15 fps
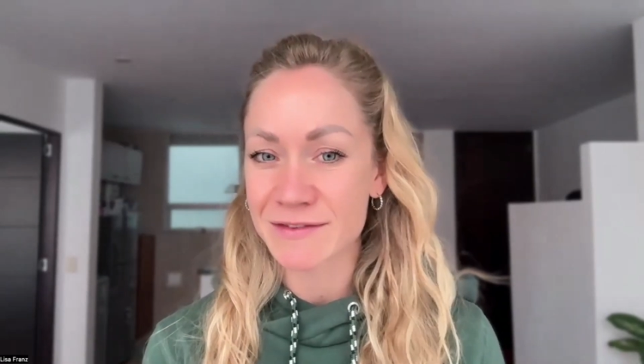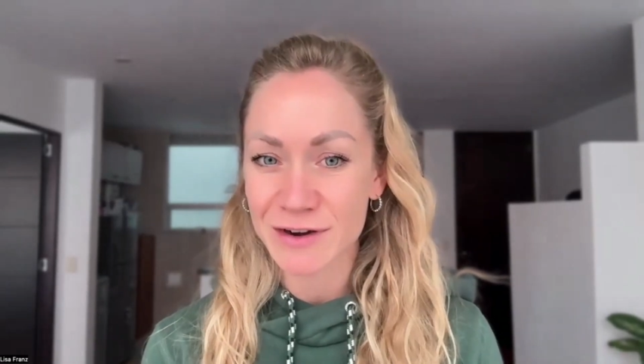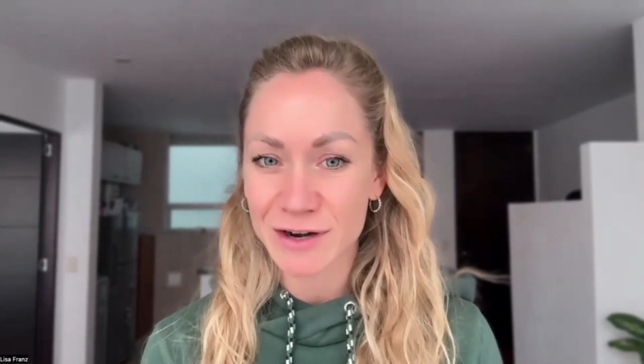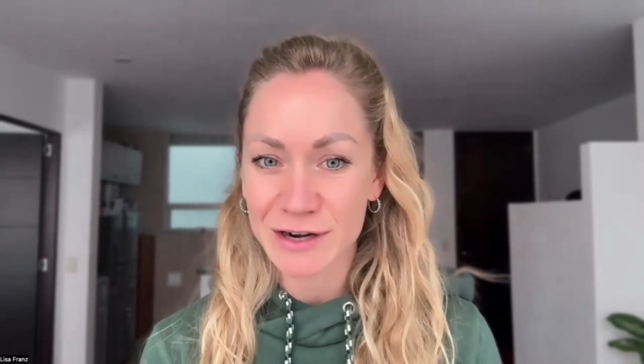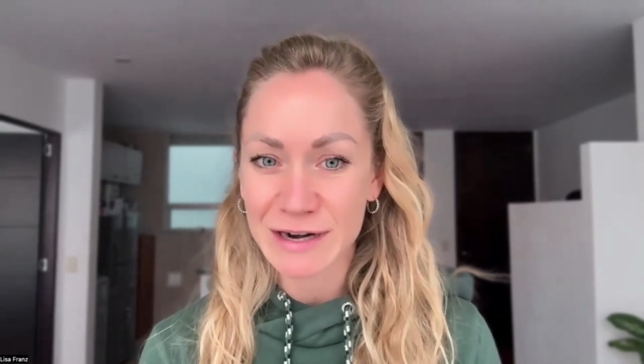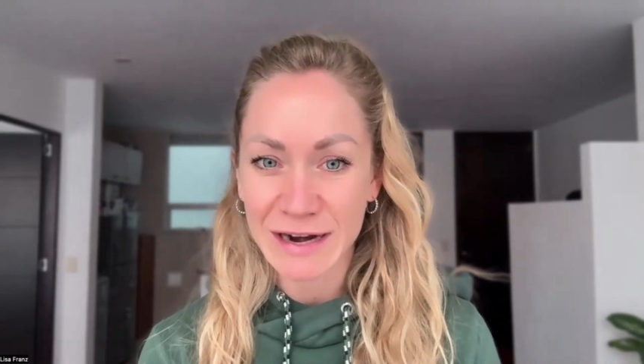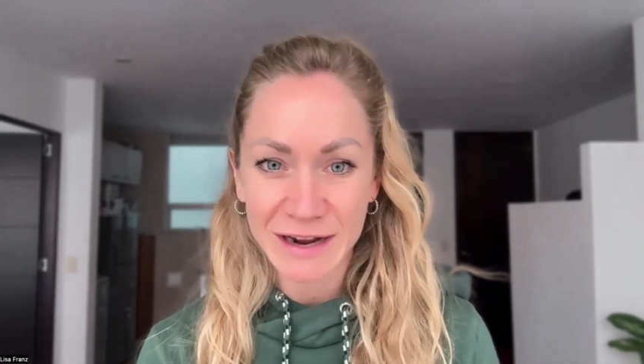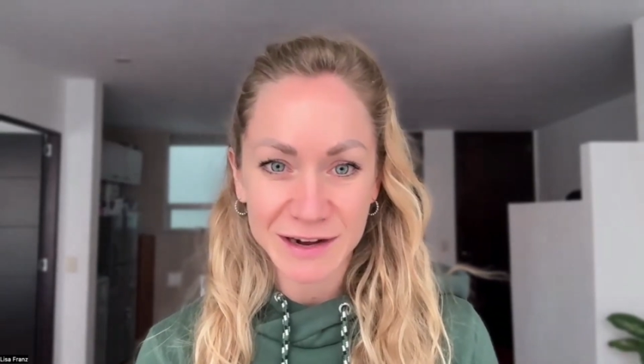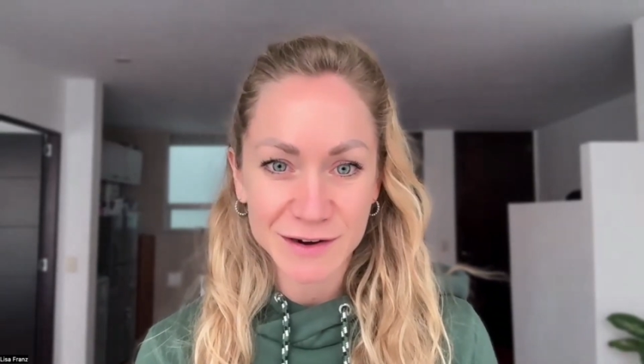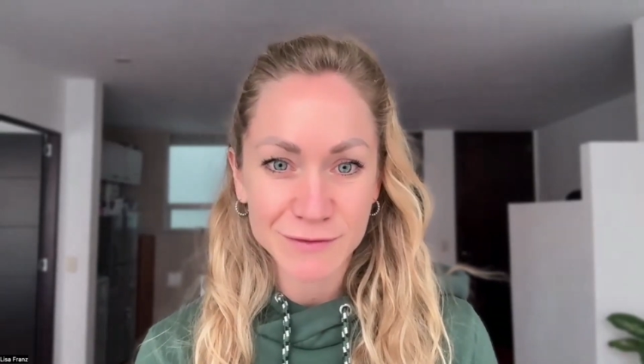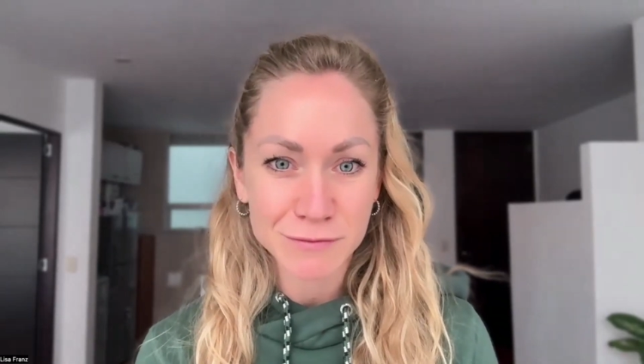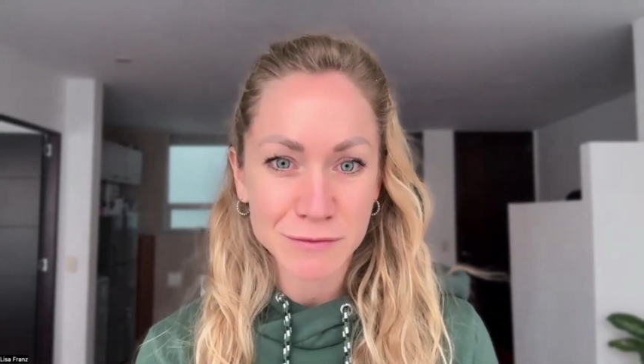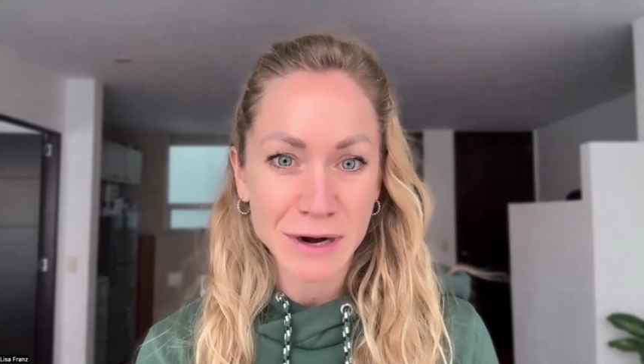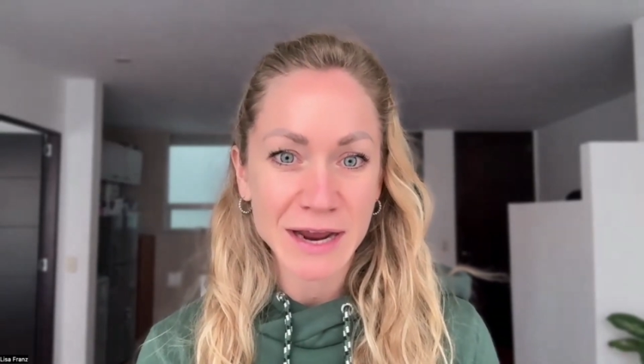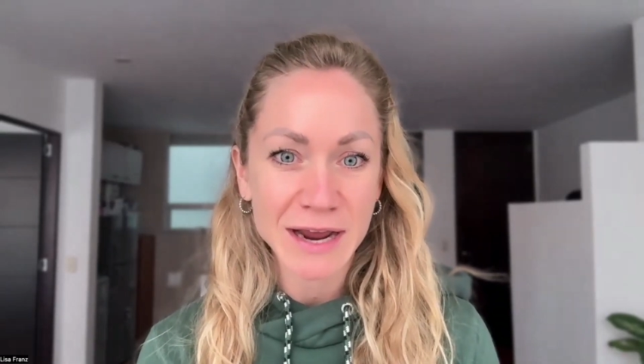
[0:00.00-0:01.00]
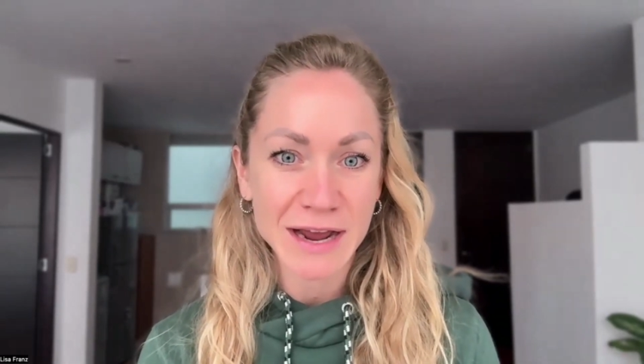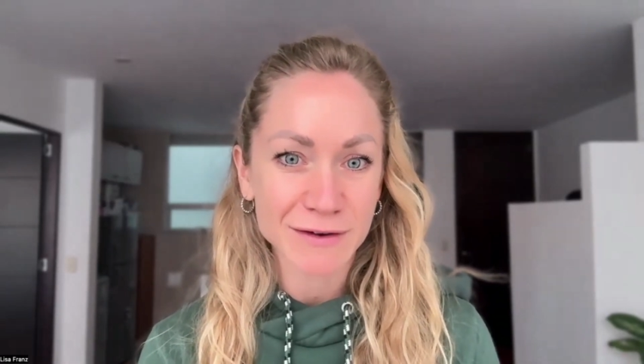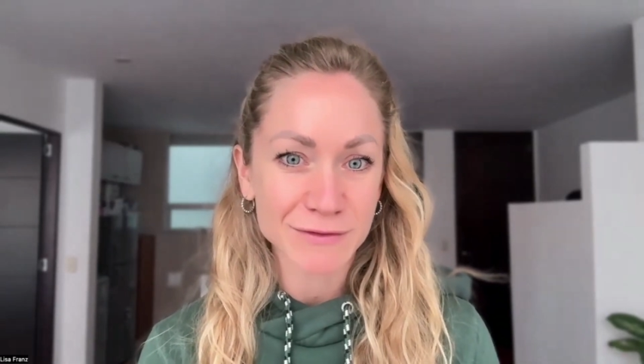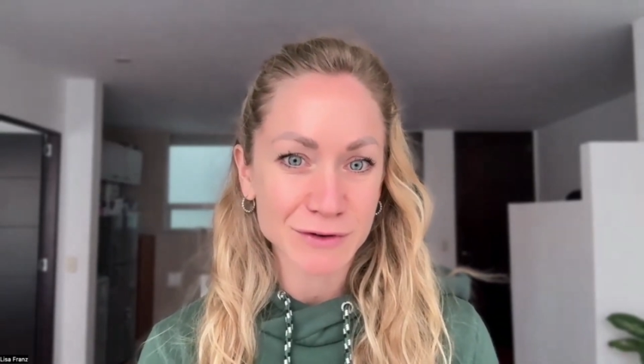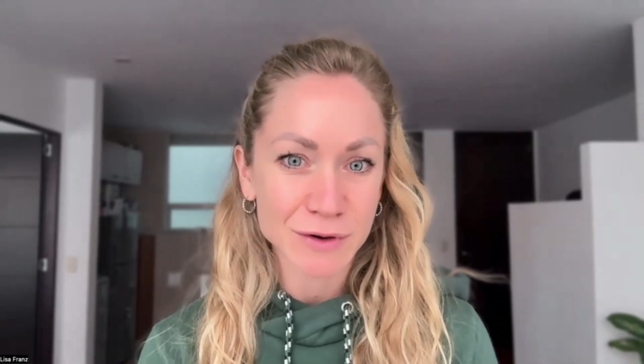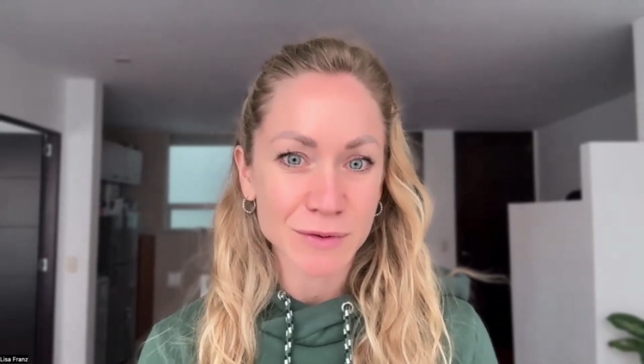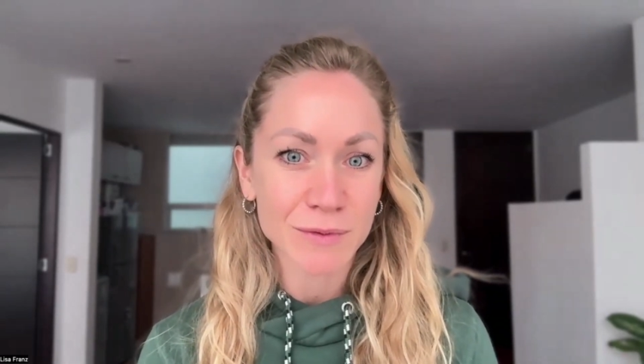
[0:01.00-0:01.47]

very negative way after a